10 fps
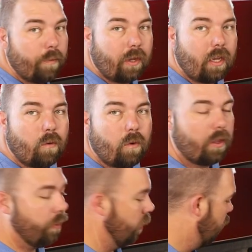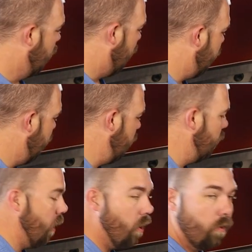to begin with. And
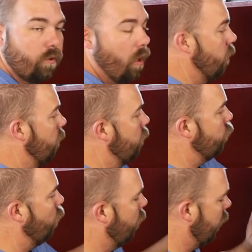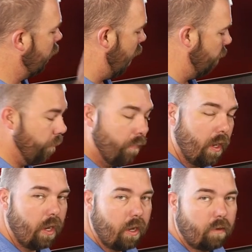then it'll start shortening up
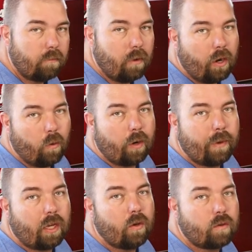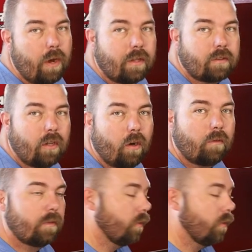and I don't want to make a huge mess. So